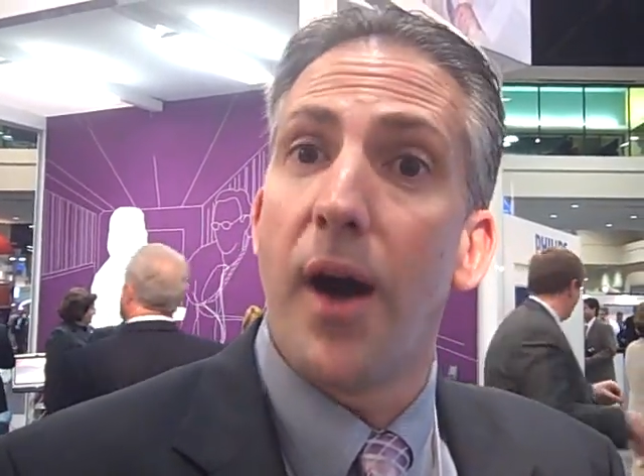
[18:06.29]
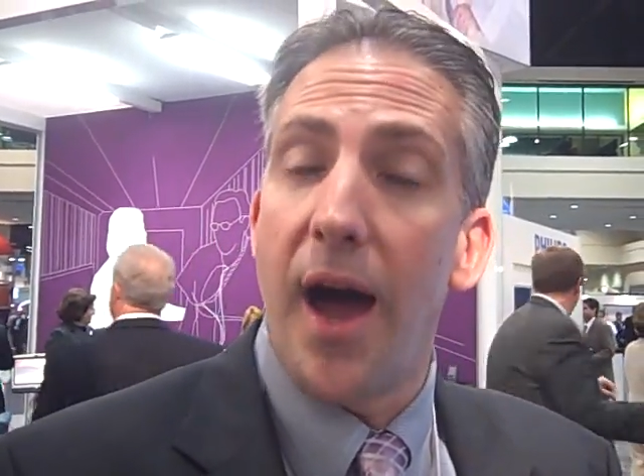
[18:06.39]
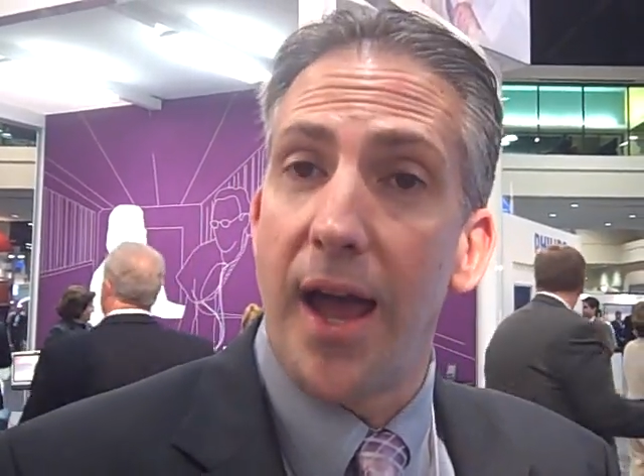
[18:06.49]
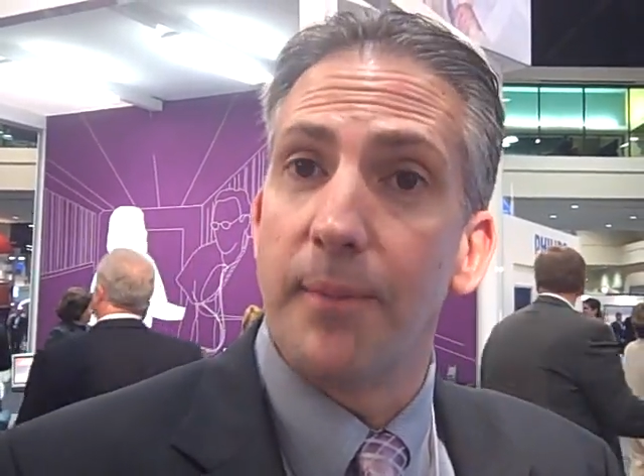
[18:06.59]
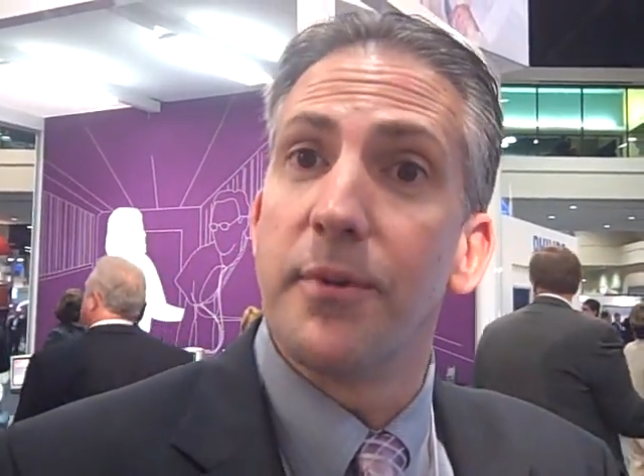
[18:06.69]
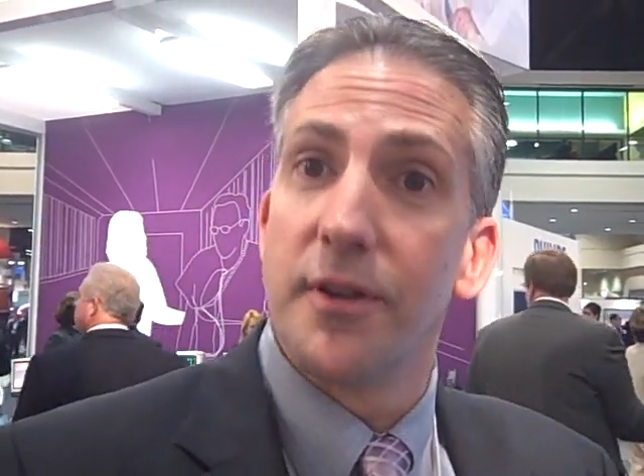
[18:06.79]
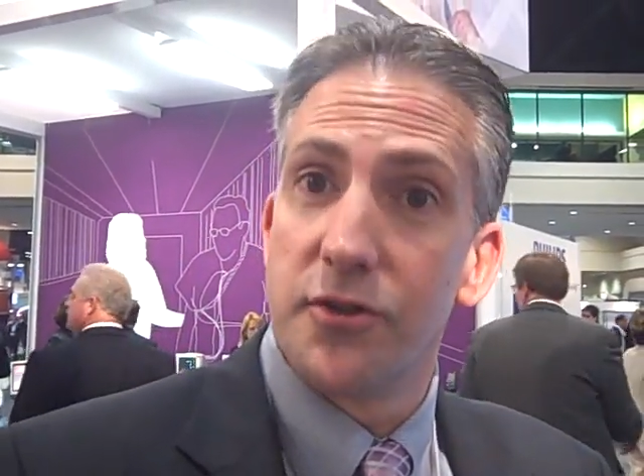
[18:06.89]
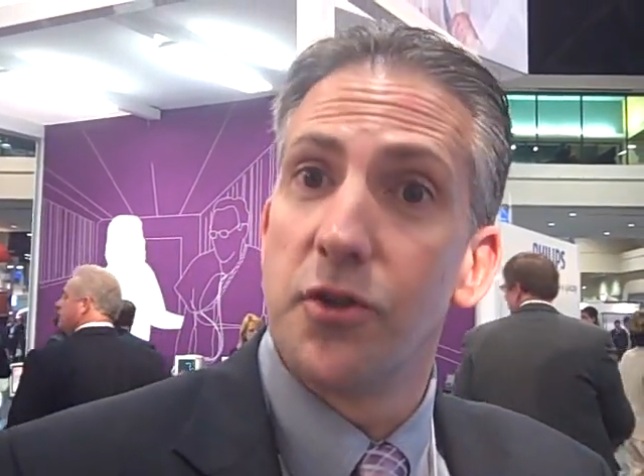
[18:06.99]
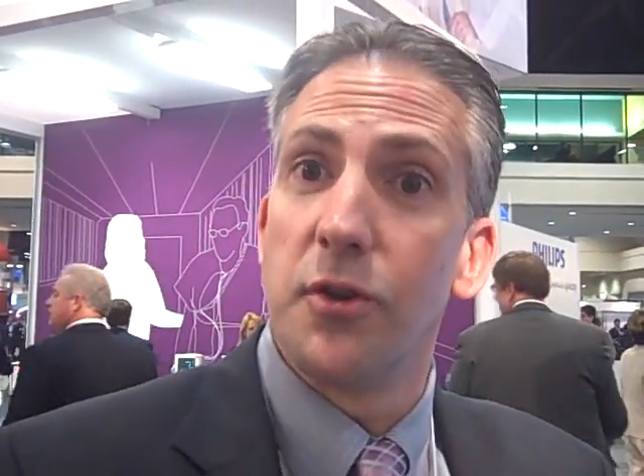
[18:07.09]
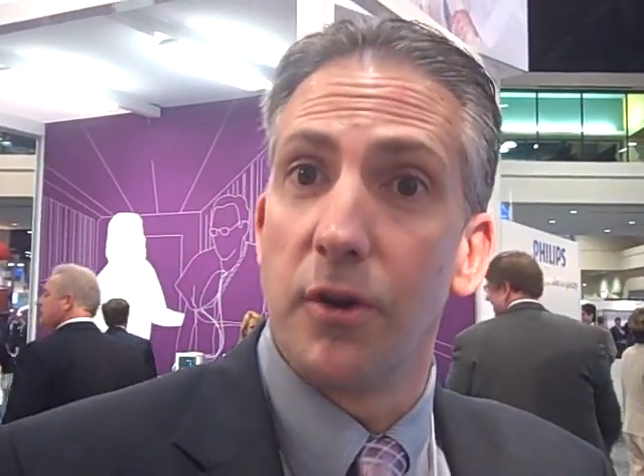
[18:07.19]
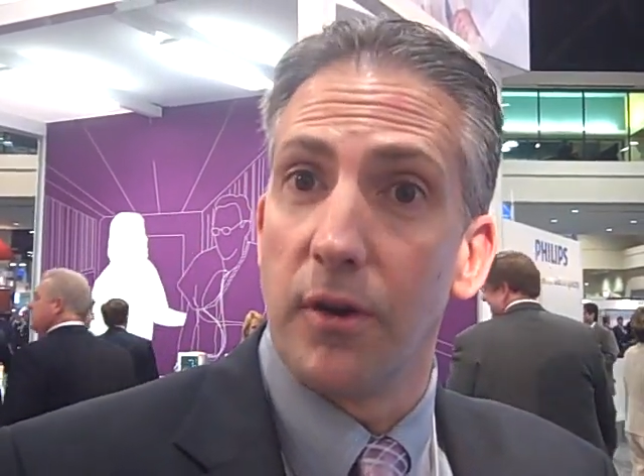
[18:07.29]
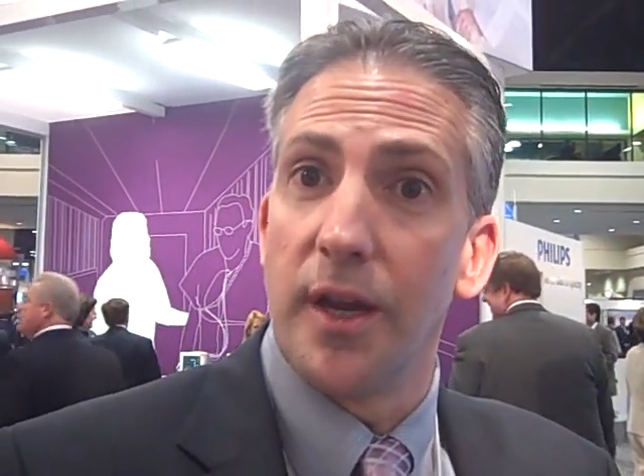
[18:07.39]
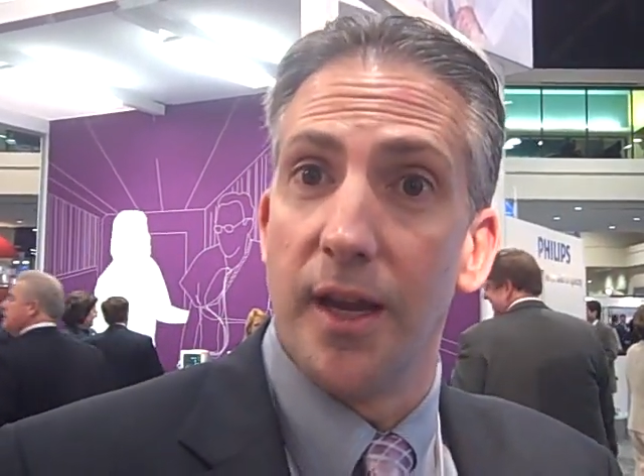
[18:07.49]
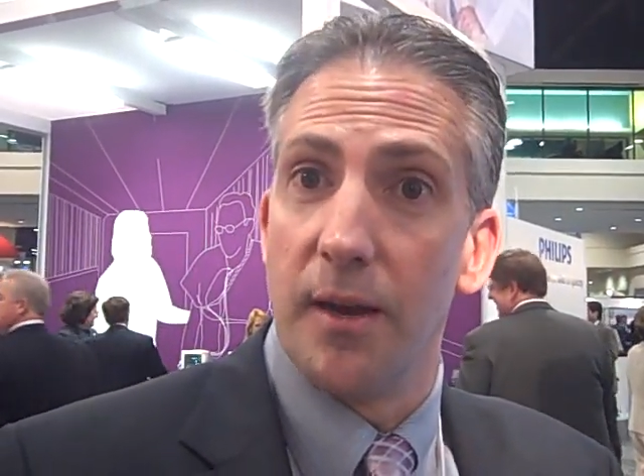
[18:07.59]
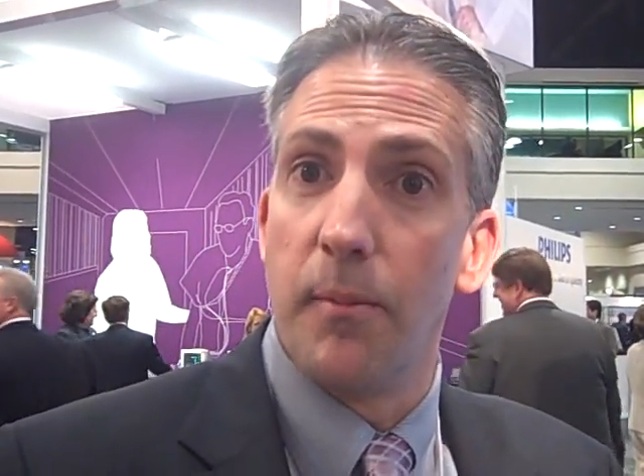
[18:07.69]
pipe to your
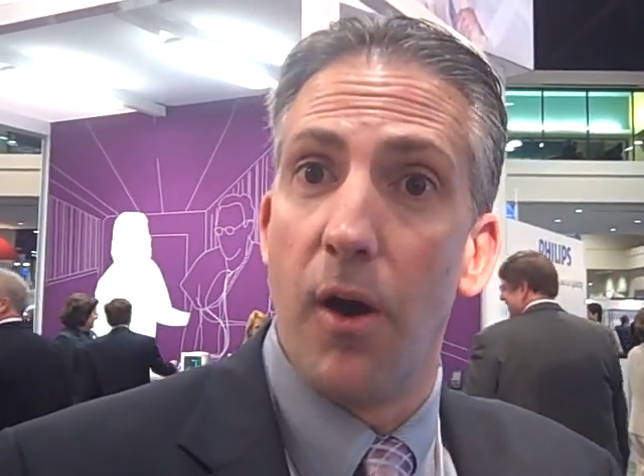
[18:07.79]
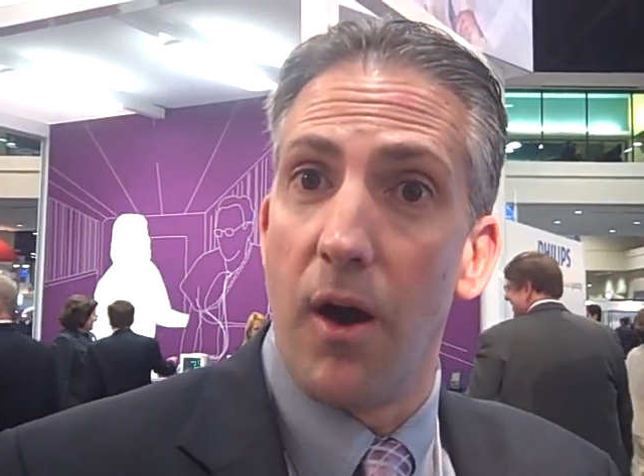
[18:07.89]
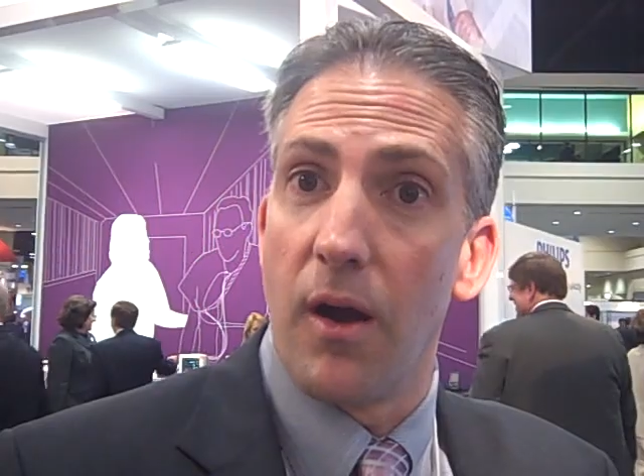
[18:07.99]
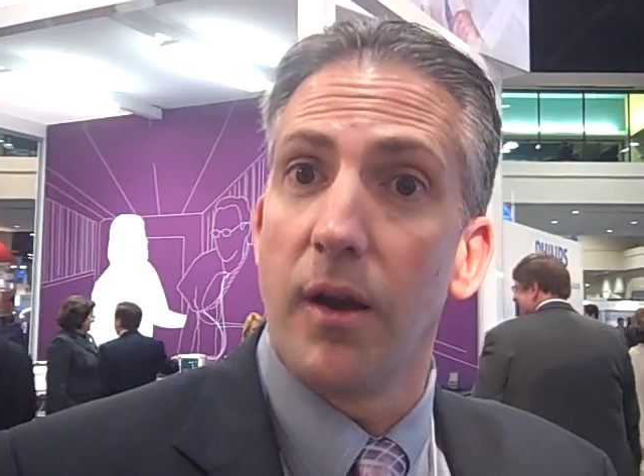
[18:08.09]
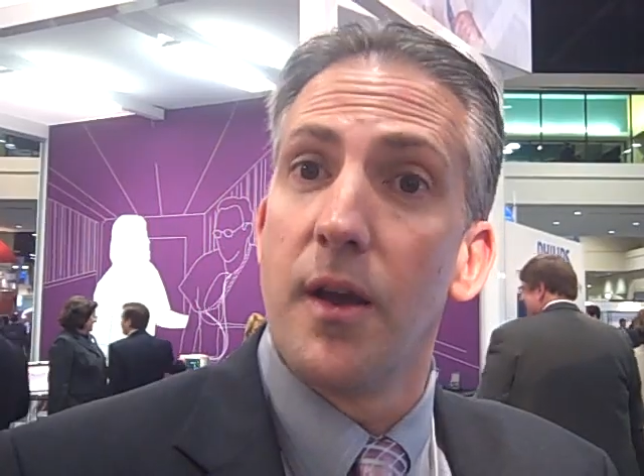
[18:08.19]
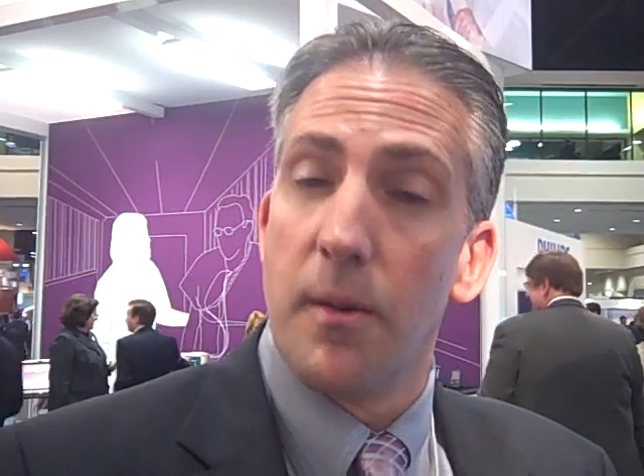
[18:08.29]
EMR,